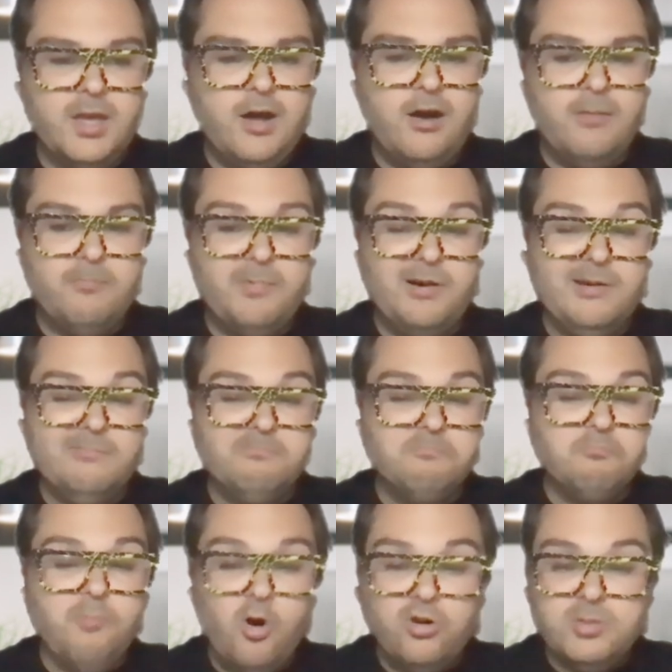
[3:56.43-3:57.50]
on
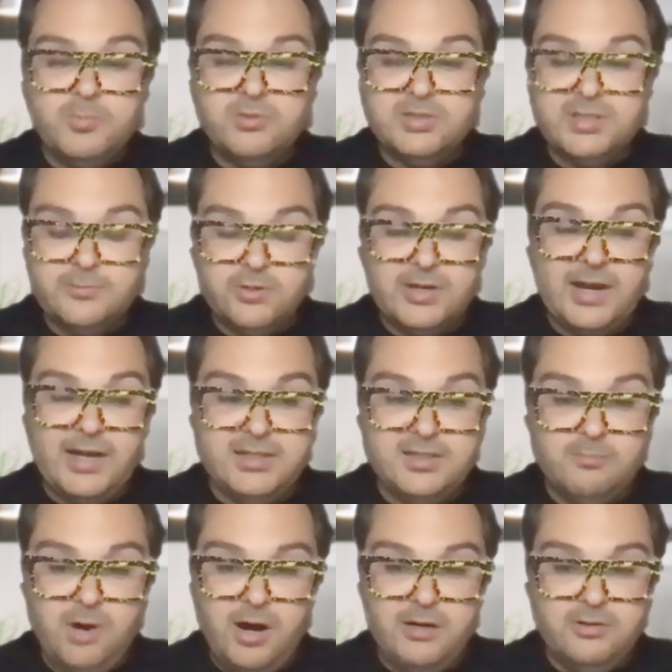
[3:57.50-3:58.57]
multiple different kinds of
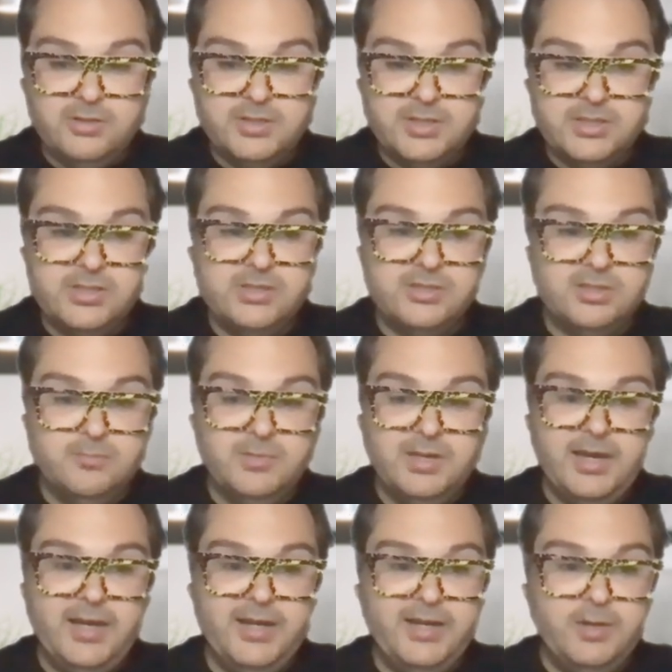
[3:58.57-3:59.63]
models in the system
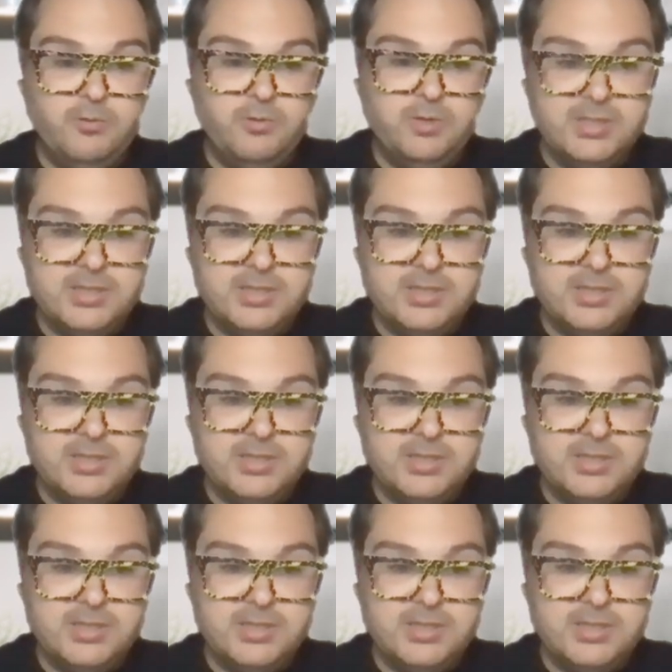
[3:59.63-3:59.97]
at any one